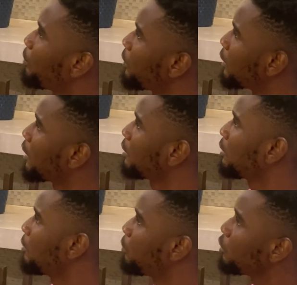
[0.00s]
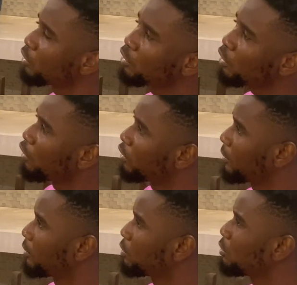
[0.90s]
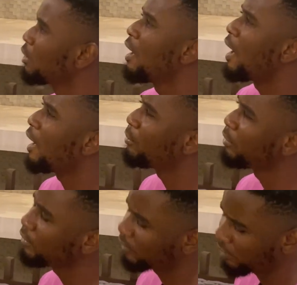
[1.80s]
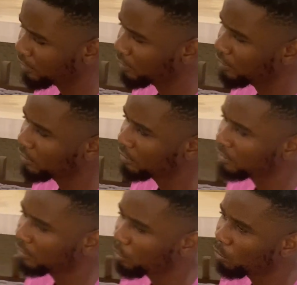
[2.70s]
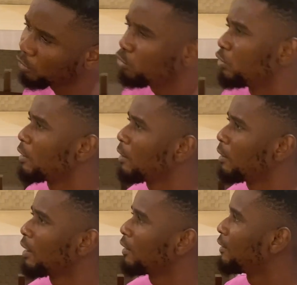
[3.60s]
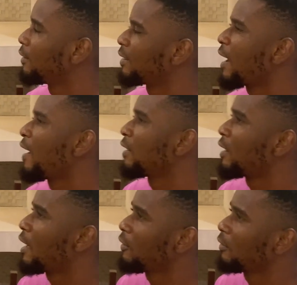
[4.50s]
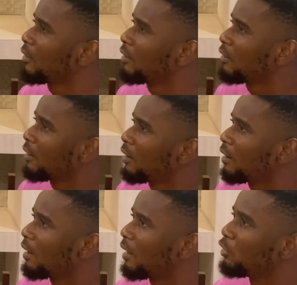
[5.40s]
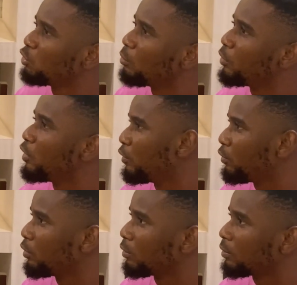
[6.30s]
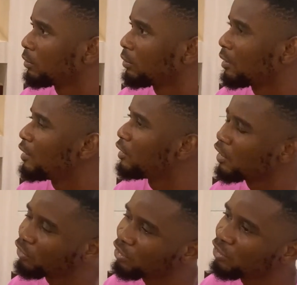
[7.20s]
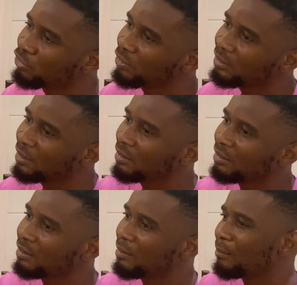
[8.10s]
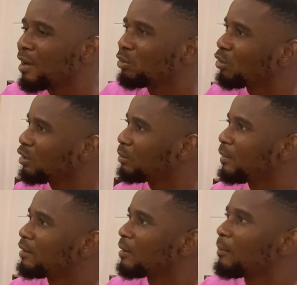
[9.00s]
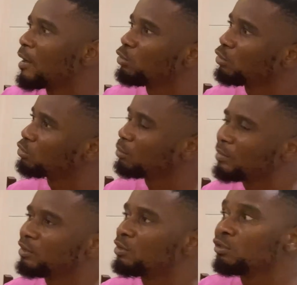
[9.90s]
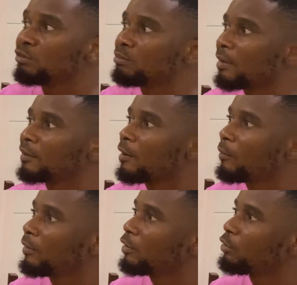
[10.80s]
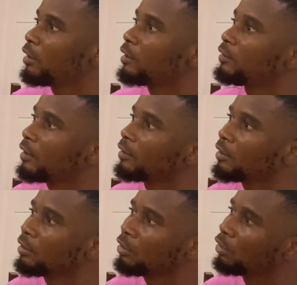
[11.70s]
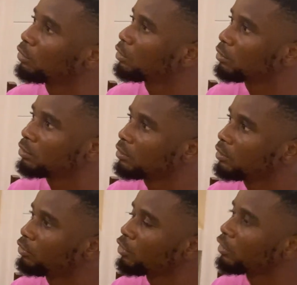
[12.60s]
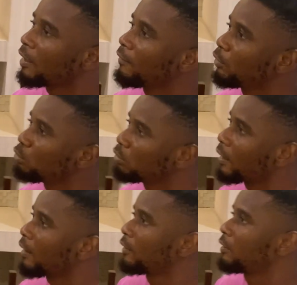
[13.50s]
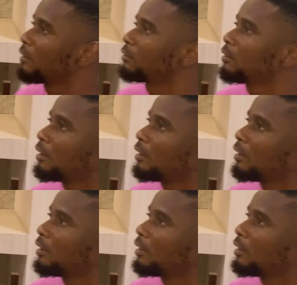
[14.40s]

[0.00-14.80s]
pillar in building the husband. So I believe in what you say, that this is character and your behavior. Education is just a minor, it plays a minor, but it doesn't matter whether you're educated or not. You just have a good character